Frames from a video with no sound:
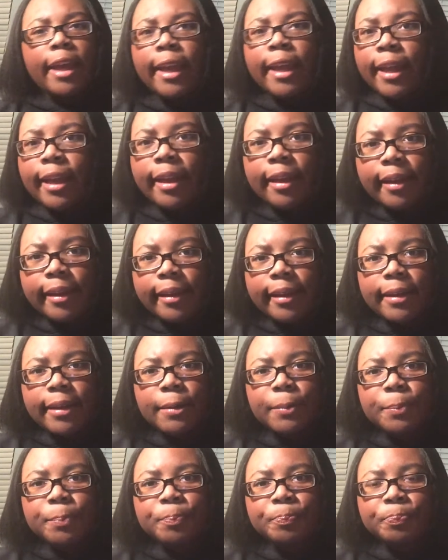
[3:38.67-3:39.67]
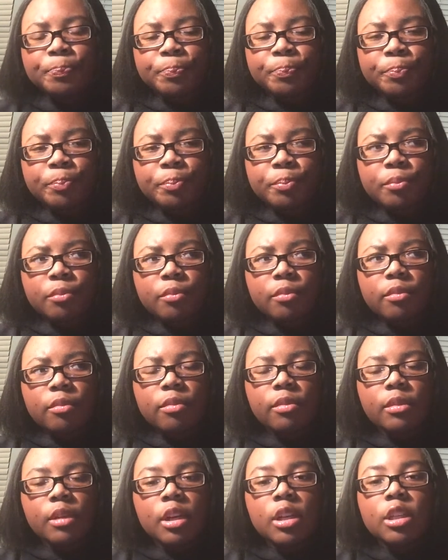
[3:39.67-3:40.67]
and
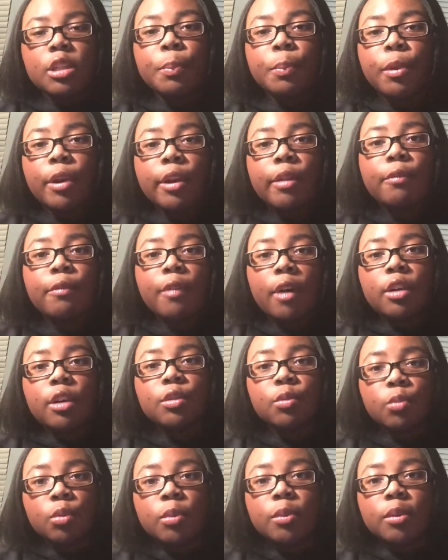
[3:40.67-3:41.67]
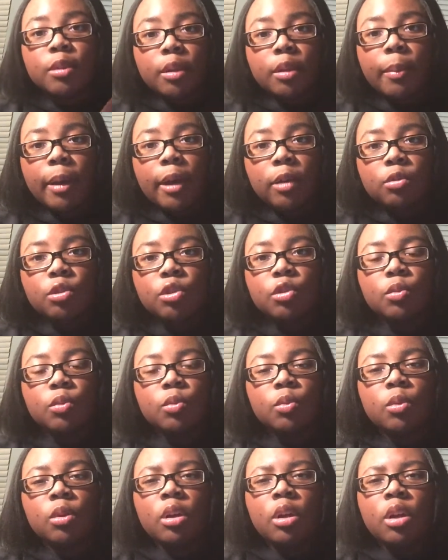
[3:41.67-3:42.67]
spreading false rumors about you.